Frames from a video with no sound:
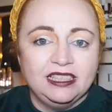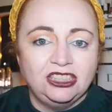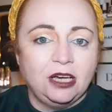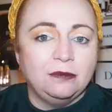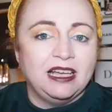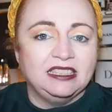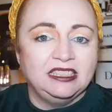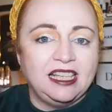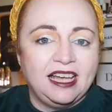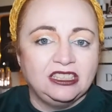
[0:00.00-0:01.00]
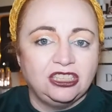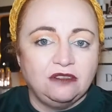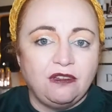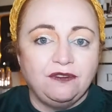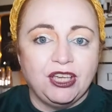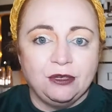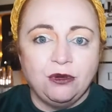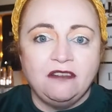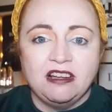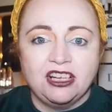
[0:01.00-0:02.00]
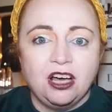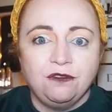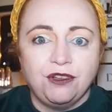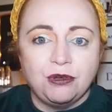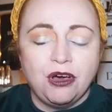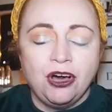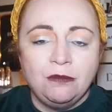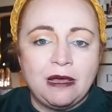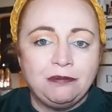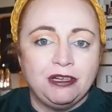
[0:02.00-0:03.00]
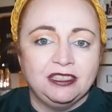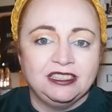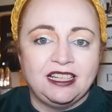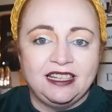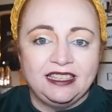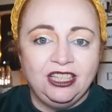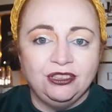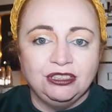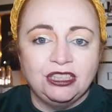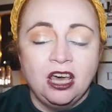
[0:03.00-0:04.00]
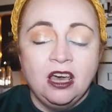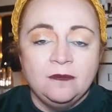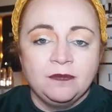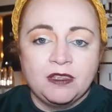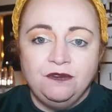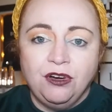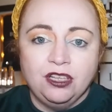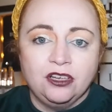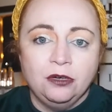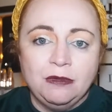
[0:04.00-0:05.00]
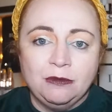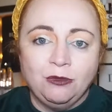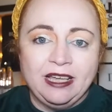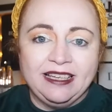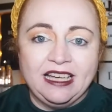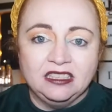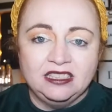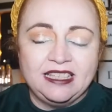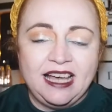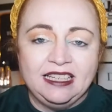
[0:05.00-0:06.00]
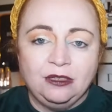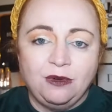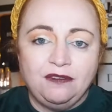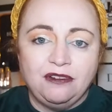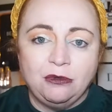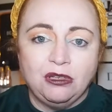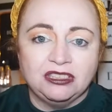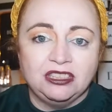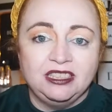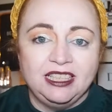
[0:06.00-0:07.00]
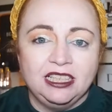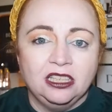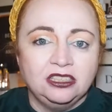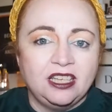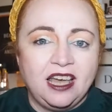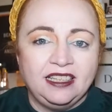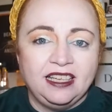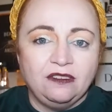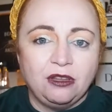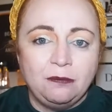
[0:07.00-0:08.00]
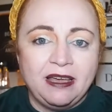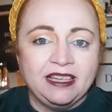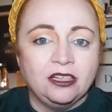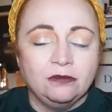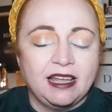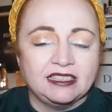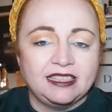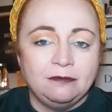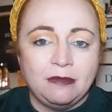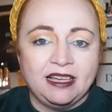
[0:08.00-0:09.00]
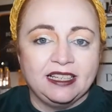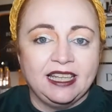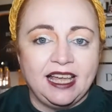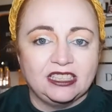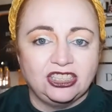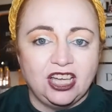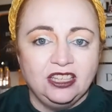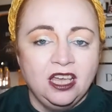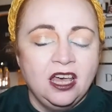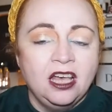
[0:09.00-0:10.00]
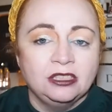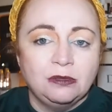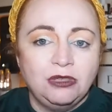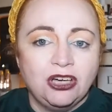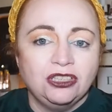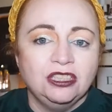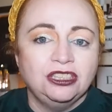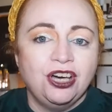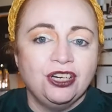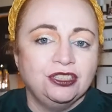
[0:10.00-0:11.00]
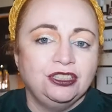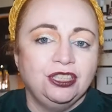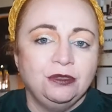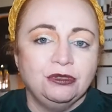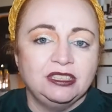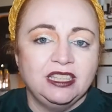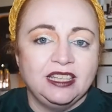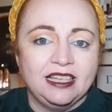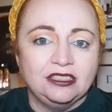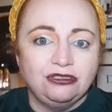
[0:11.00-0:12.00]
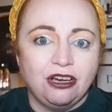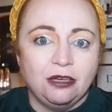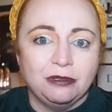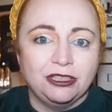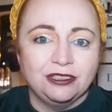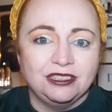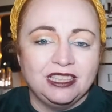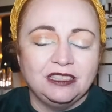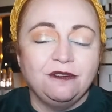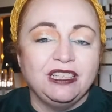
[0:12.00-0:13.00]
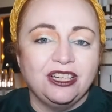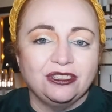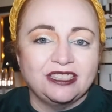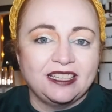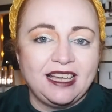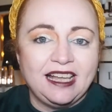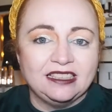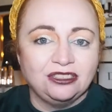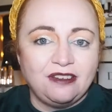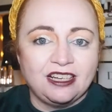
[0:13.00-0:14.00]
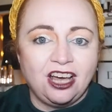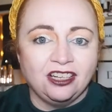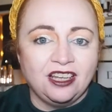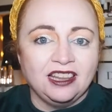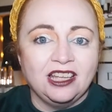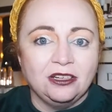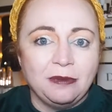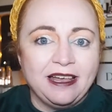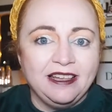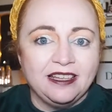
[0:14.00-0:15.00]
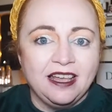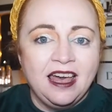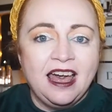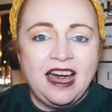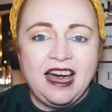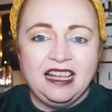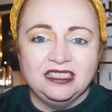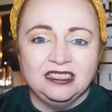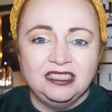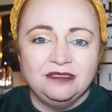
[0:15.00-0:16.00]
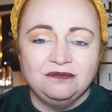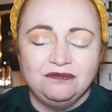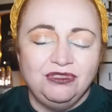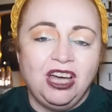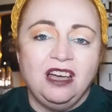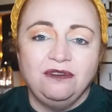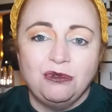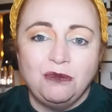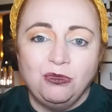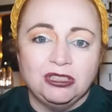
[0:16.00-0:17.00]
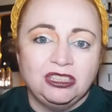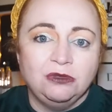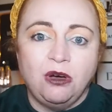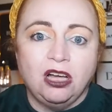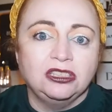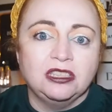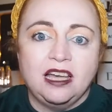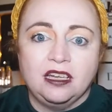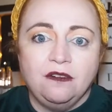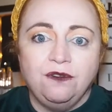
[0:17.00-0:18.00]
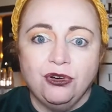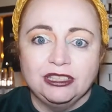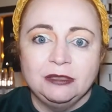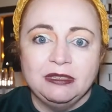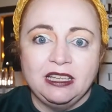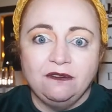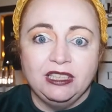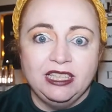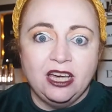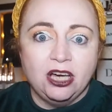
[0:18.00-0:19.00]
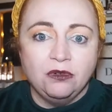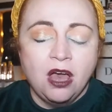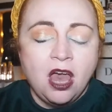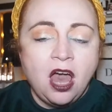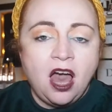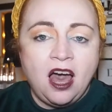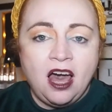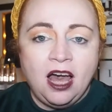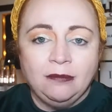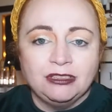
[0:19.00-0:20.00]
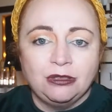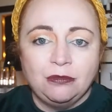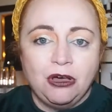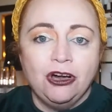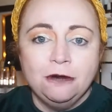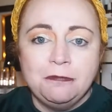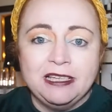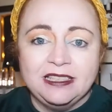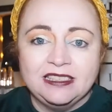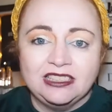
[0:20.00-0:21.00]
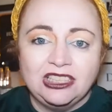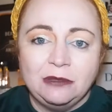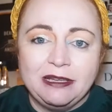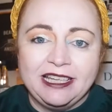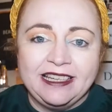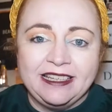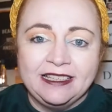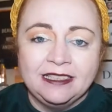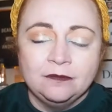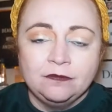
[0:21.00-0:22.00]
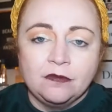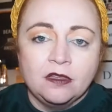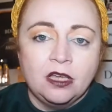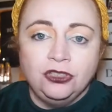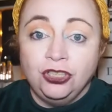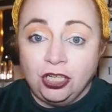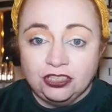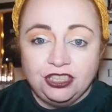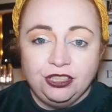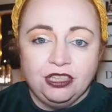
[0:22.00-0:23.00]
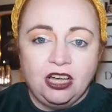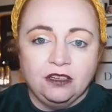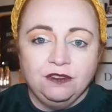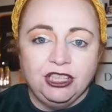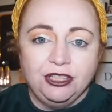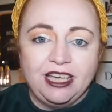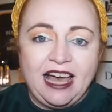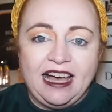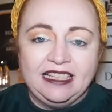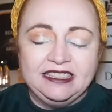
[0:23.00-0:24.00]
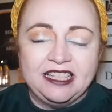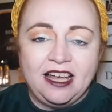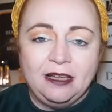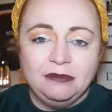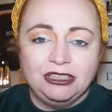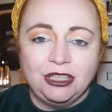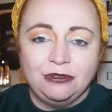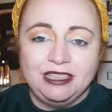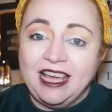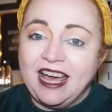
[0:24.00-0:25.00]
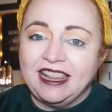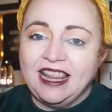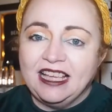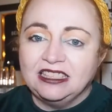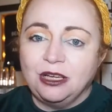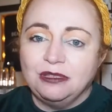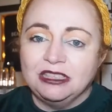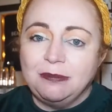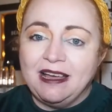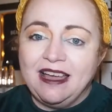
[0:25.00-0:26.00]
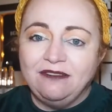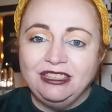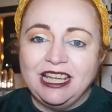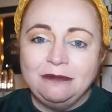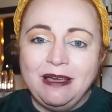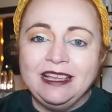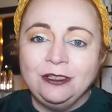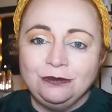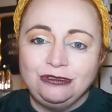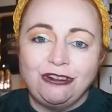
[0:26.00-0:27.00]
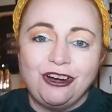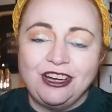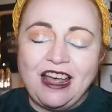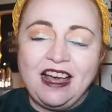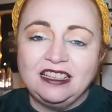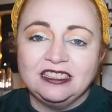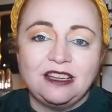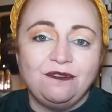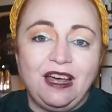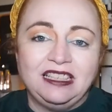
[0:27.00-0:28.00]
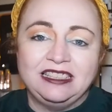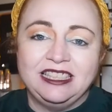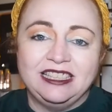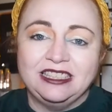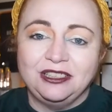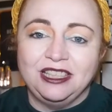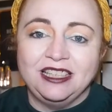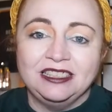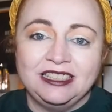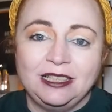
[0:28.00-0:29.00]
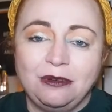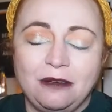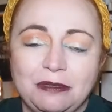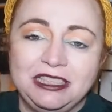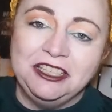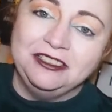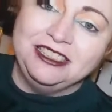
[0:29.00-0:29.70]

Shop My Stash review, where I go through all my products that I used for the coming week and decide whether I want to declutter any of the makeup that's in my collection. So I'm not going to talk too much in the intro because these videos can drag on a little bit, and not everyone wants to watch like a 40-minute video. So I'm hoping it's going to be not too long for you guys. Let's go into my everyday makeup drawer and vanity so you can see what I've been using.